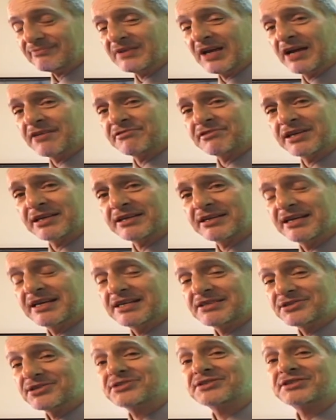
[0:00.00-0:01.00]
I think
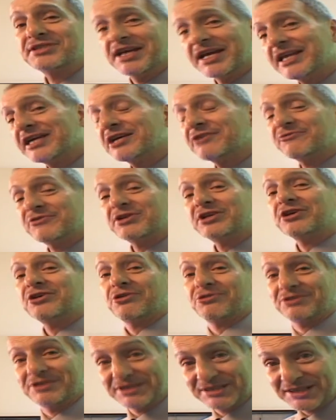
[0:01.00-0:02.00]
just getting a
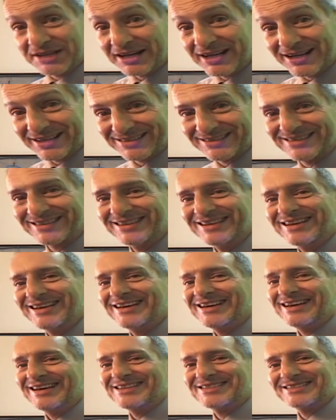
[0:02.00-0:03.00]
video done
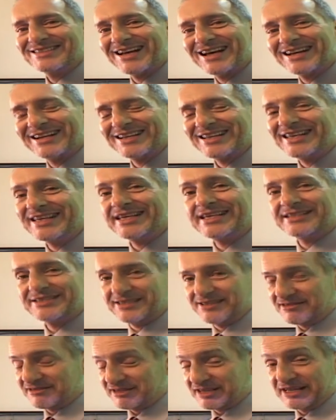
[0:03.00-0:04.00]
is not an
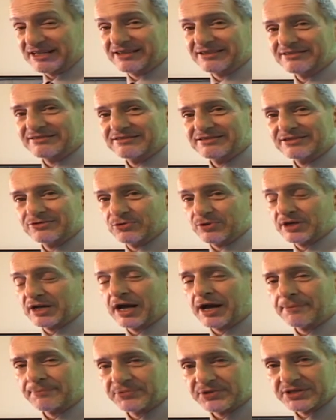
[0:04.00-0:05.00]
easy thing to
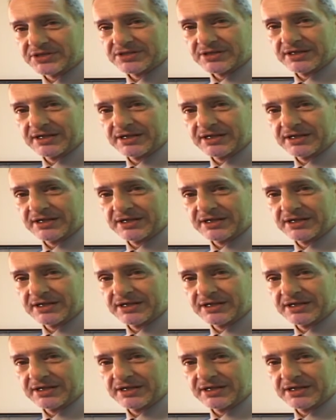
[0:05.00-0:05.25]
accomplish.